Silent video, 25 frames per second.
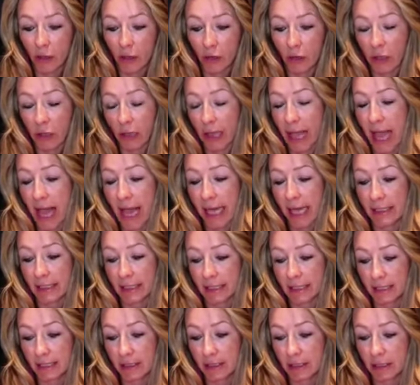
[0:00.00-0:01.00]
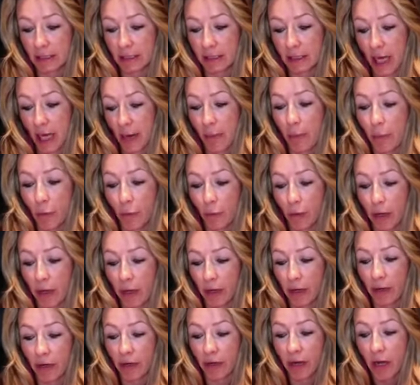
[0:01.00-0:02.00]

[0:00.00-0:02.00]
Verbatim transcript: glass Tupperware